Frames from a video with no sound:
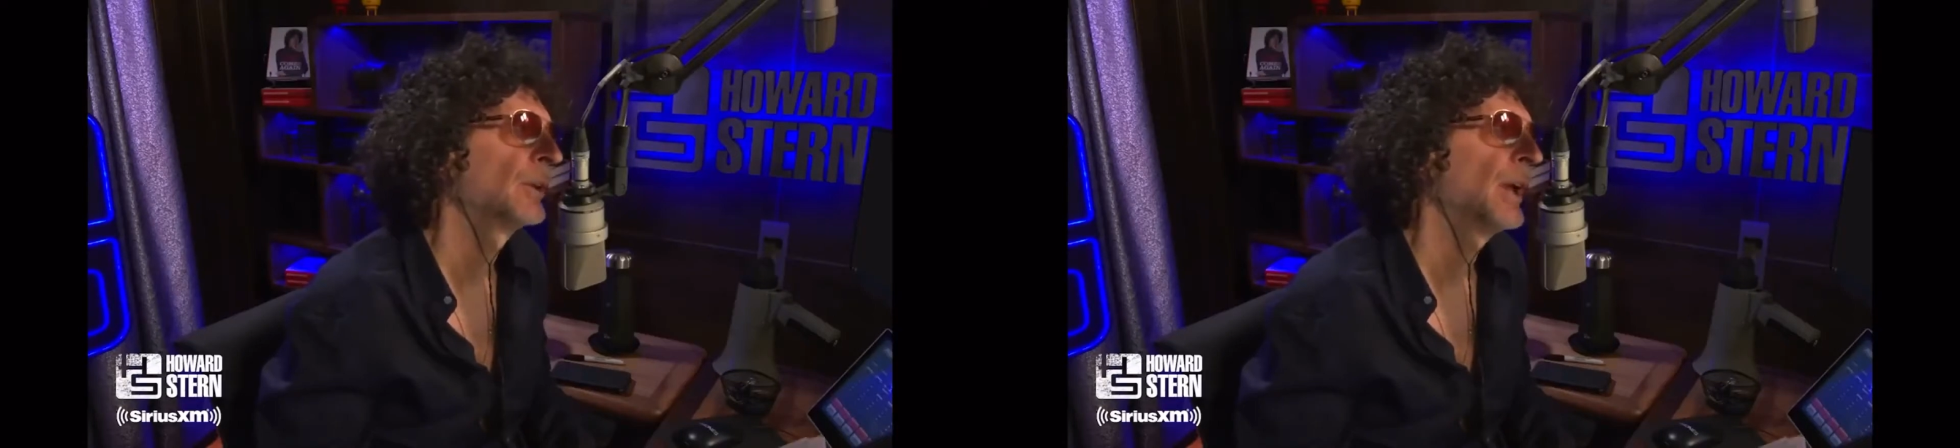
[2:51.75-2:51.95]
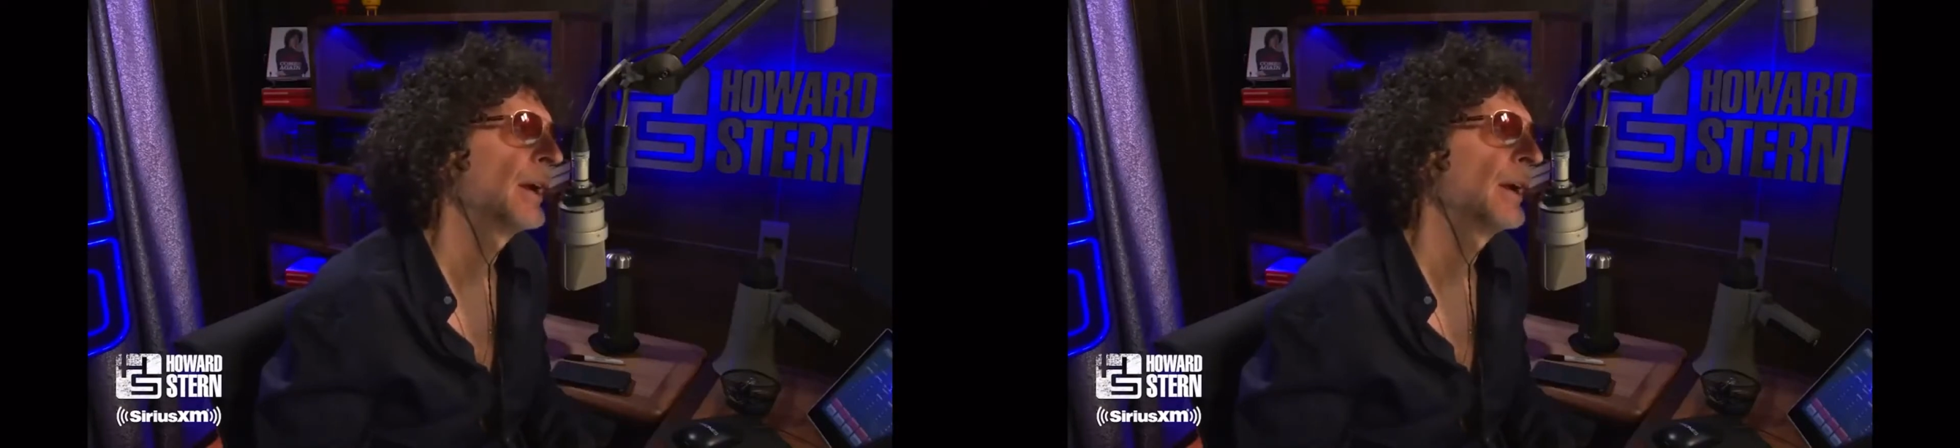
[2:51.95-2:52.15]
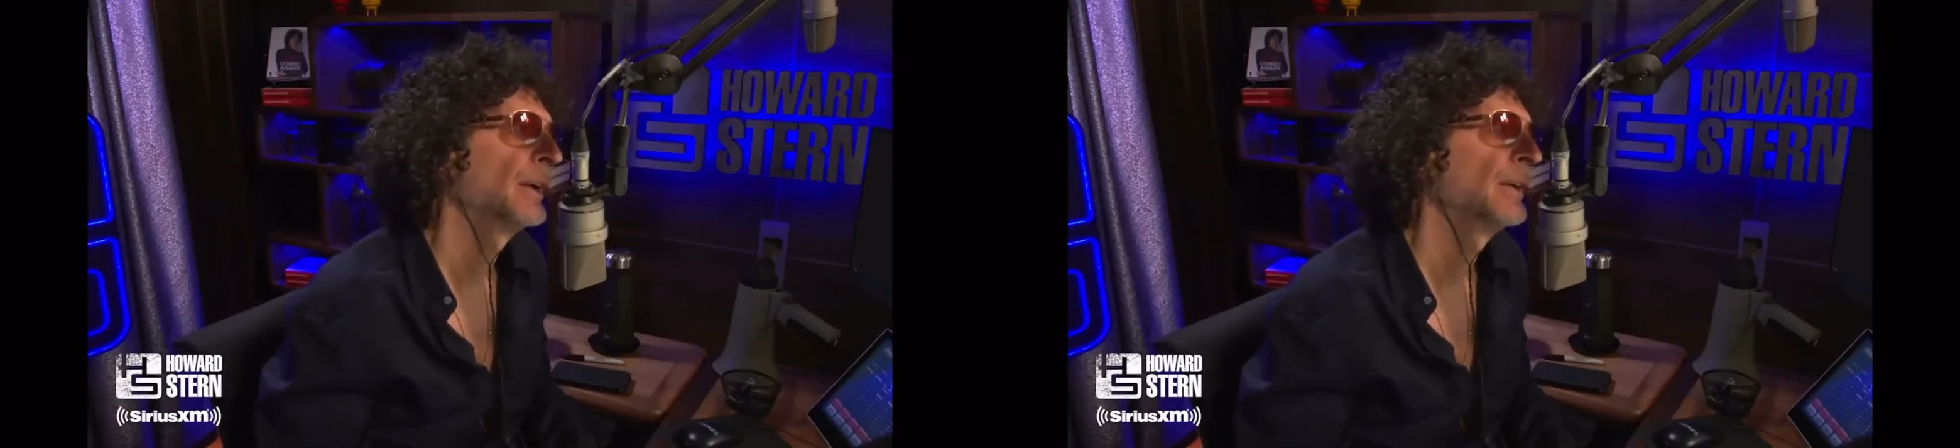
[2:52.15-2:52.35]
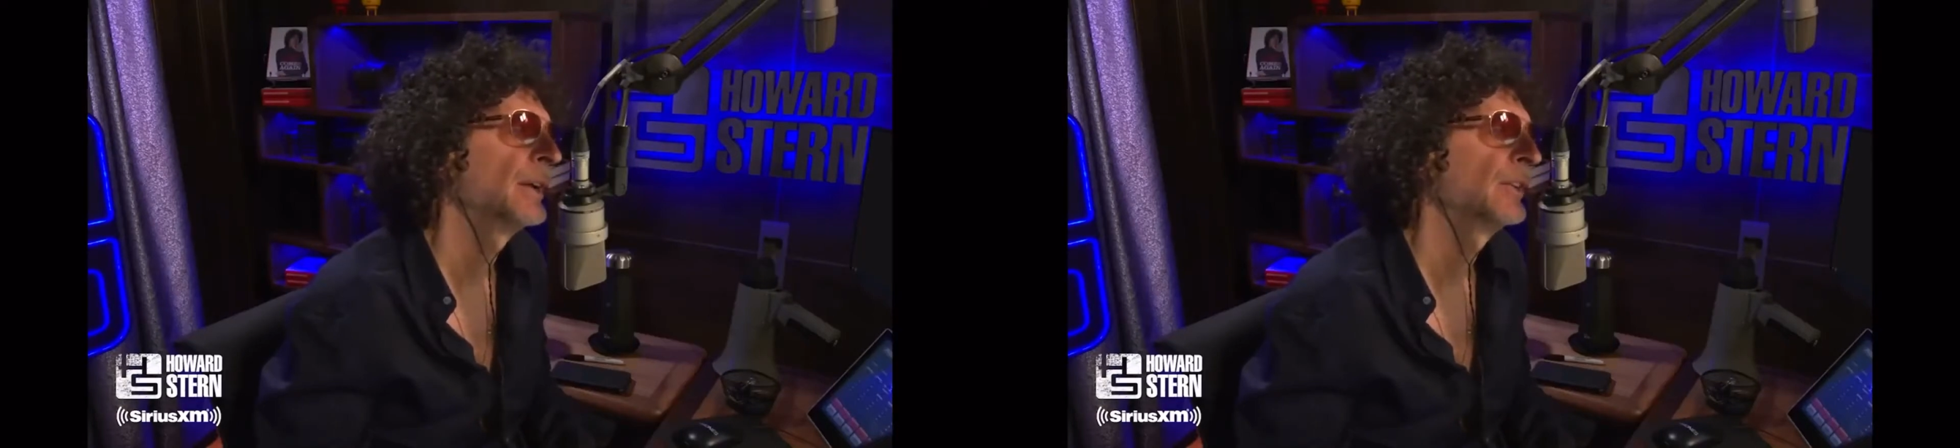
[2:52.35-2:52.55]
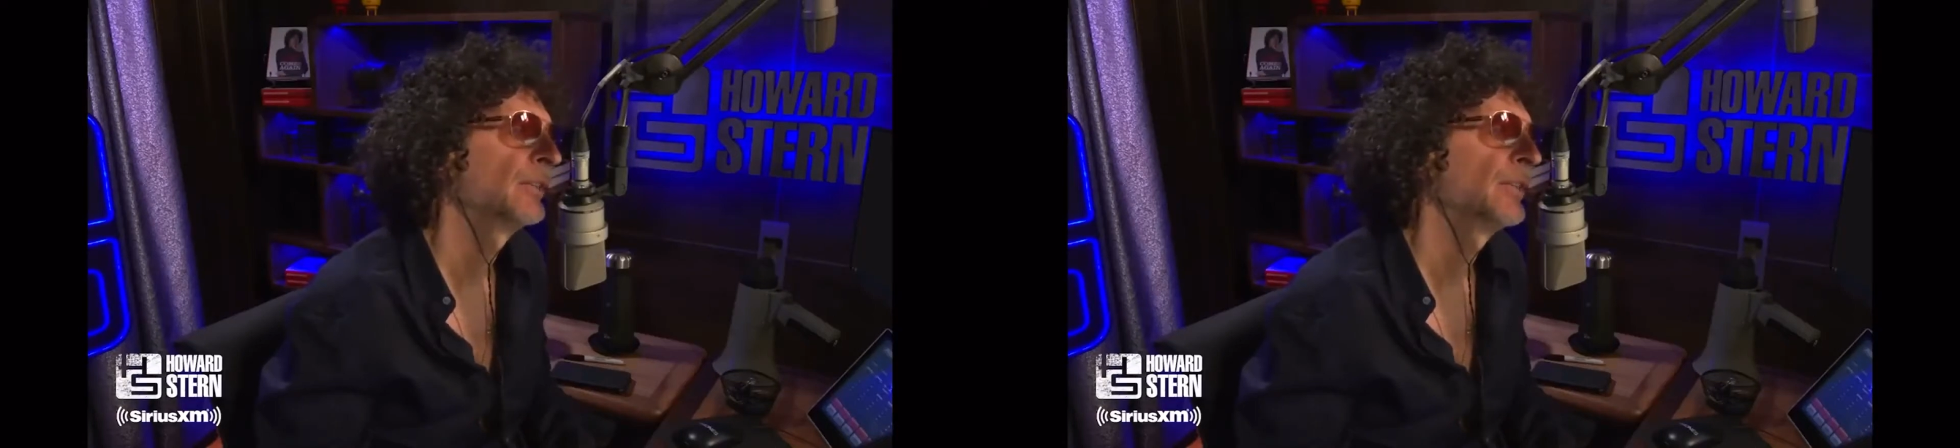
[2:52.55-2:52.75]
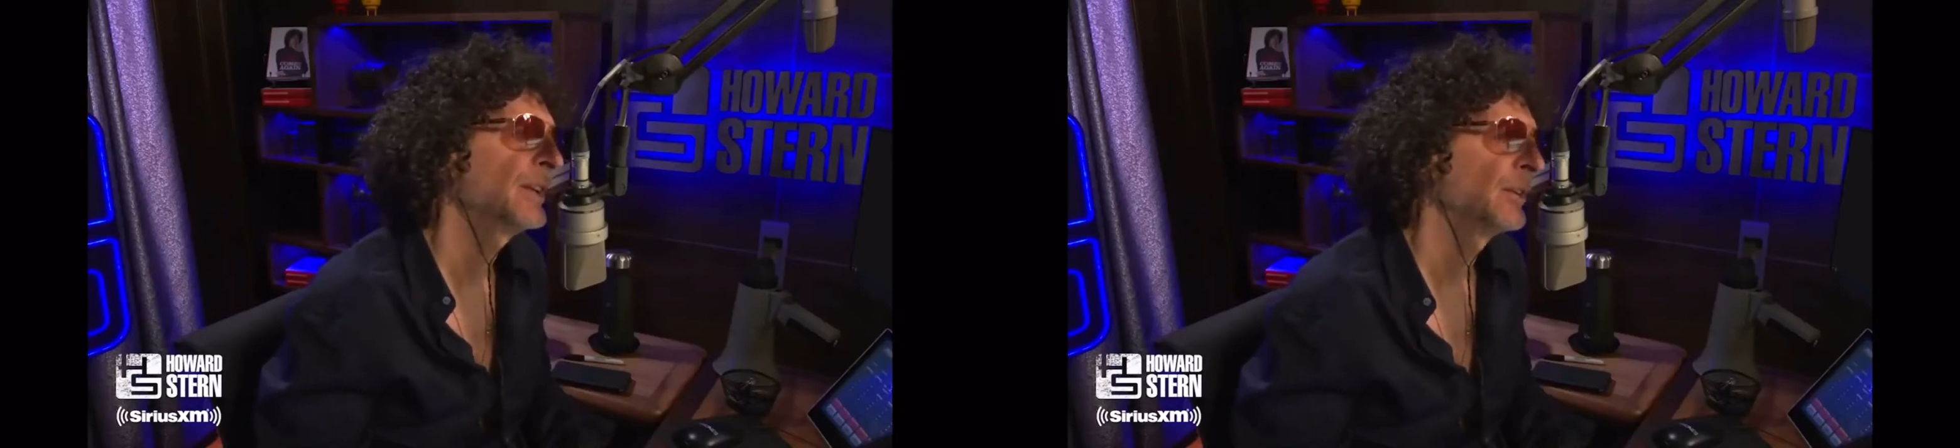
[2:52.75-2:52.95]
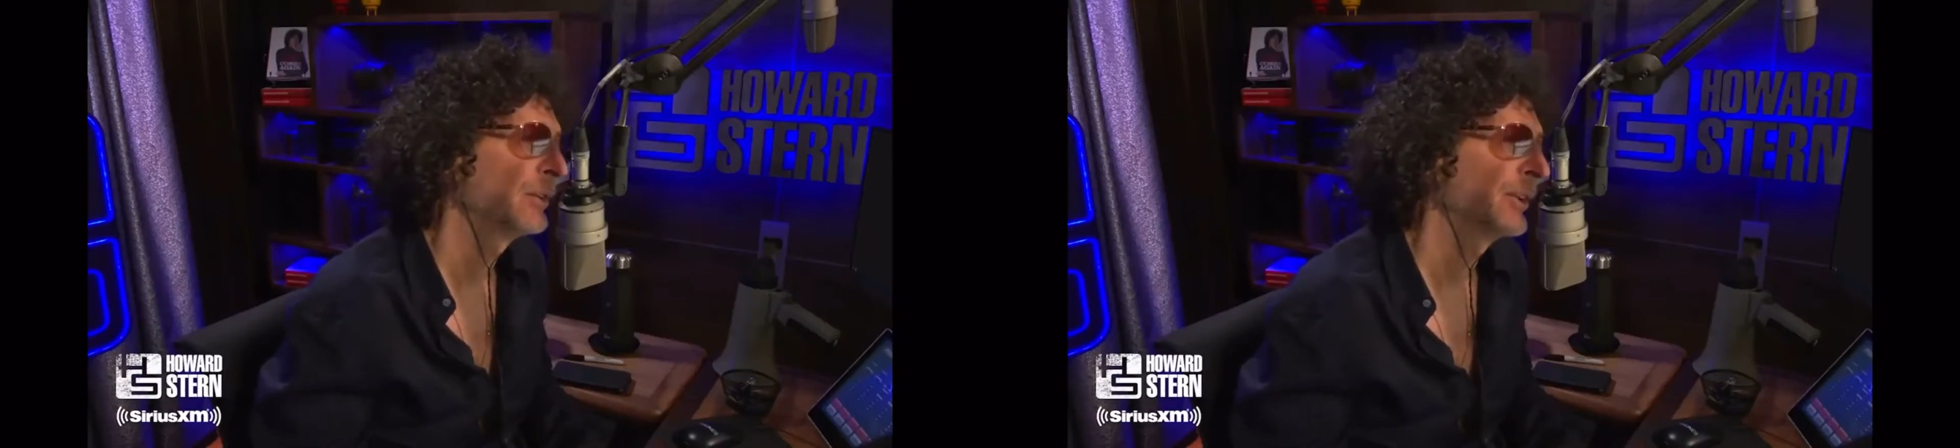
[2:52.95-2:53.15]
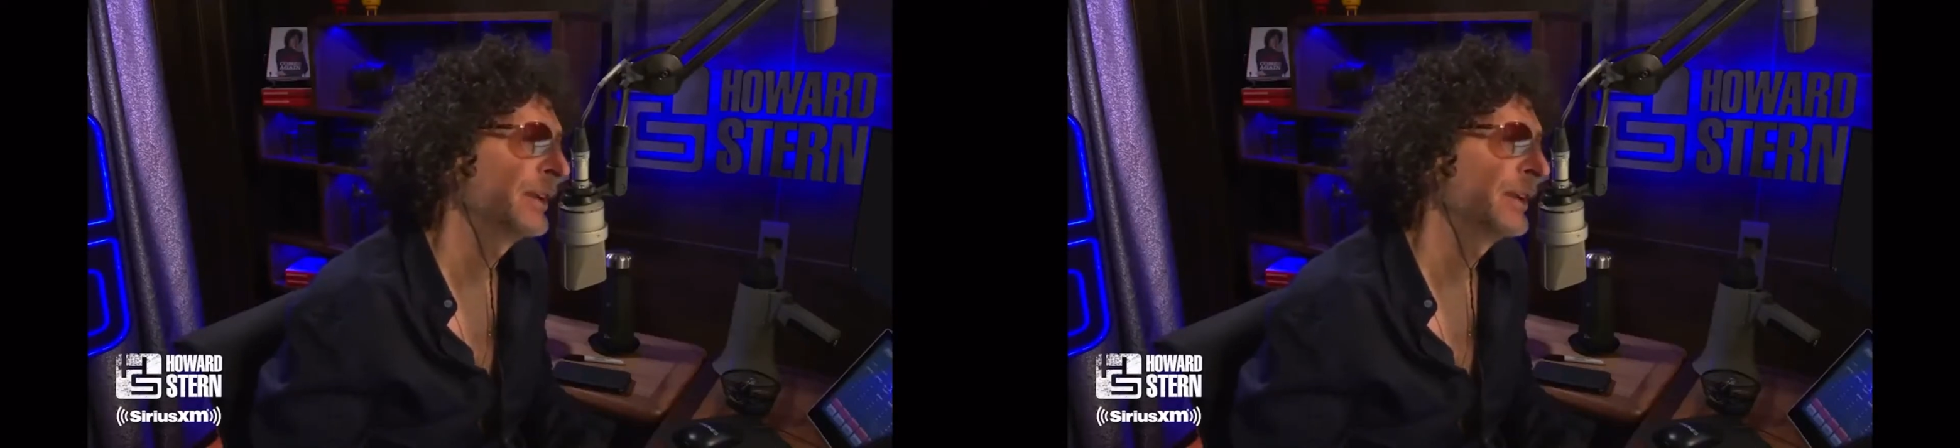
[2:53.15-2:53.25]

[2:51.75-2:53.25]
rely on his fingers